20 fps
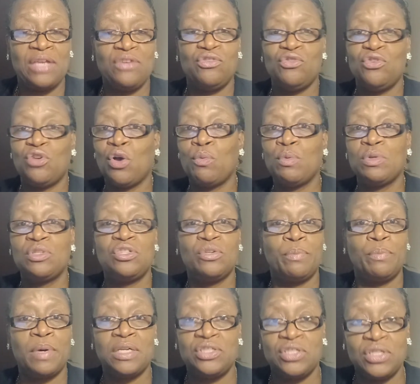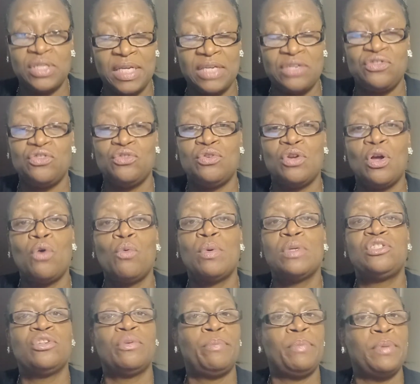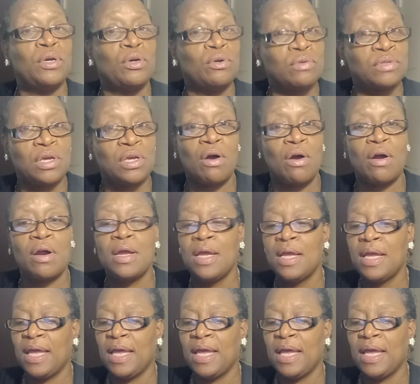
You know what your budget is, you know what your bills are.